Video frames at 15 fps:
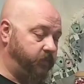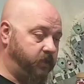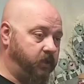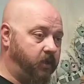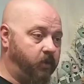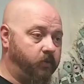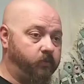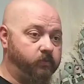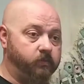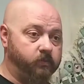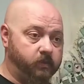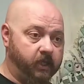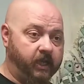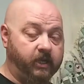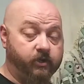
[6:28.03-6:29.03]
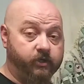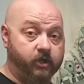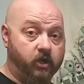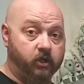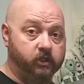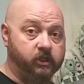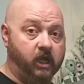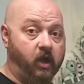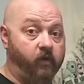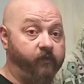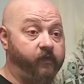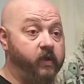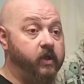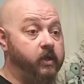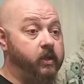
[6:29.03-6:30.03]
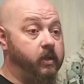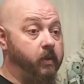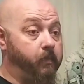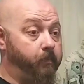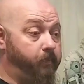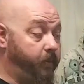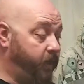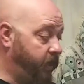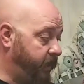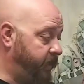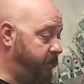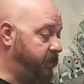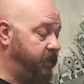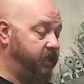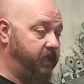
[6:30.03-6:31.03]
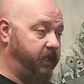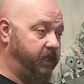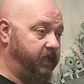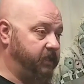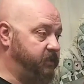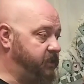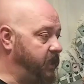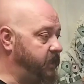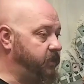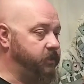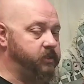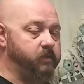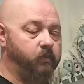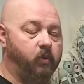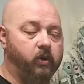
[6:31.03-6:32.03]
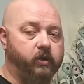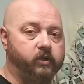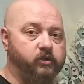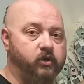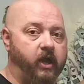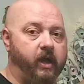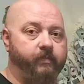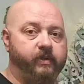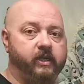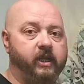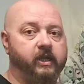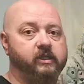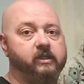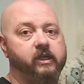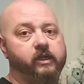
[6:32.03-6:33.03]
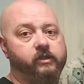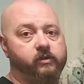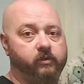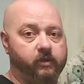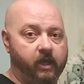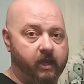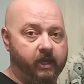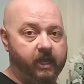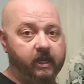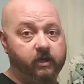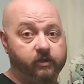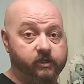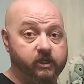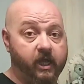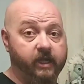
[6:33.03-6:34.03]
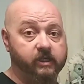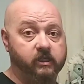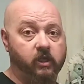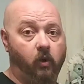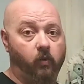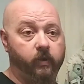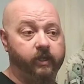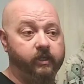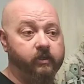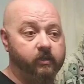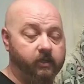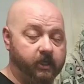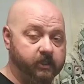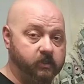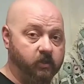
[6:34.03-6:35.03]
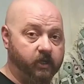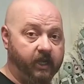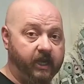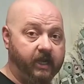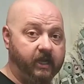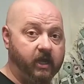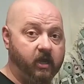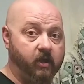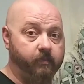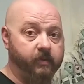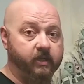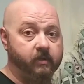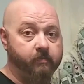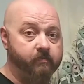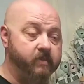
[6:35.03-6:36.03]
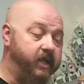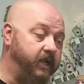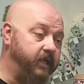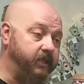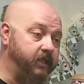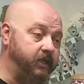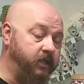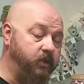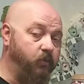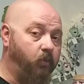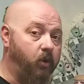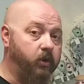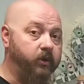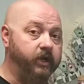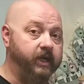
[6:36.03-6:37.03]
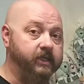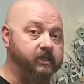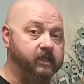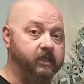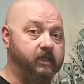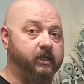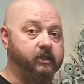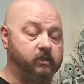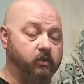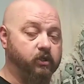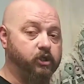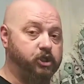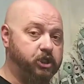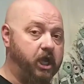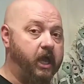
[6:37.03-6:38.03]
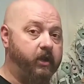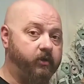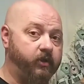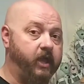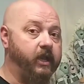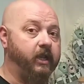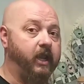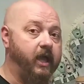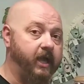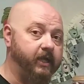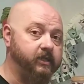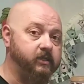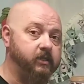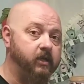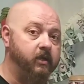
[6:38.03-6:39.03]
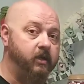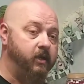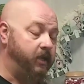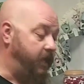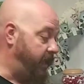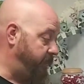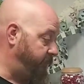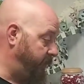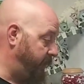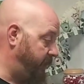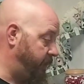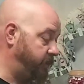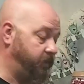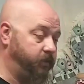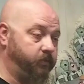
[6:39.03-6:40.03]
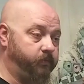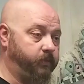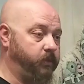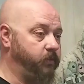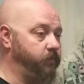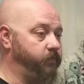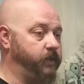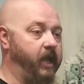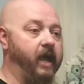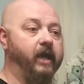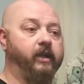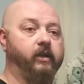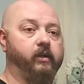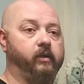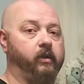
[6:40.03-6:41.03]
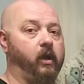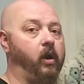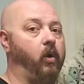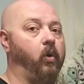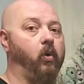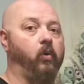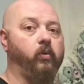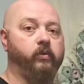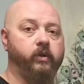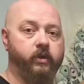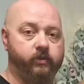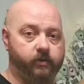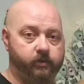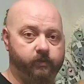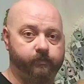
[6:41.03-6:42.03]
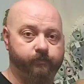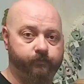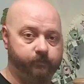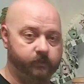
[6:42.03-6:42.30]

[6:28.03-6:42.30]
the heater turns off. But say there's some water trapped in that sensor, that heater stays going, it's going to heat up, and the minute that new water hits it, it's going to shatter that glass. And then you've got a whole nother,